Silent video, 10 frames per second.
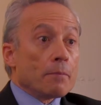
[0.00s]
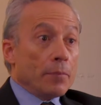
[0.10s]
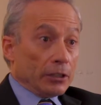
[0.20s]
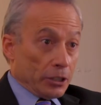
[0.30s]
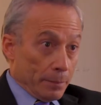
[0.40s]

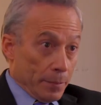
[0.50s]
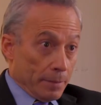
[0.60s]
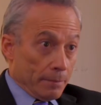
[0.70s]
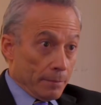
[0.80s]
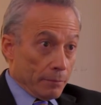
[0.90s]
Bishop
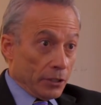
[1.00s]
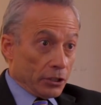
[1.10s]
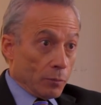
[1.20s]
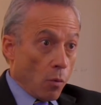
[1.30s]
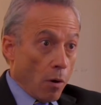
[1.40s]

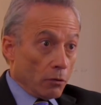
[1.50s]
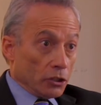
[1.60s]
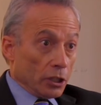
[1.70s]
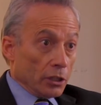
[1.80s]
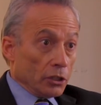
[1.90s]

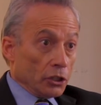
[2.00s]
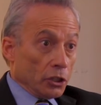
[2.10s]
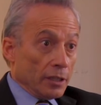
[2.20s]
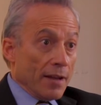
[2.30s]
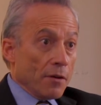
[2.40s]
Walsh,
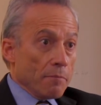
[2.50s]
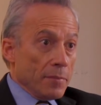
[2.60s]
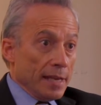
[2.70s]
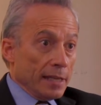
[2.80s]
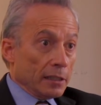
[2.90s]
should have
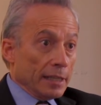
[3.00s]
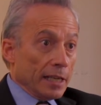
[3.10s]
immediately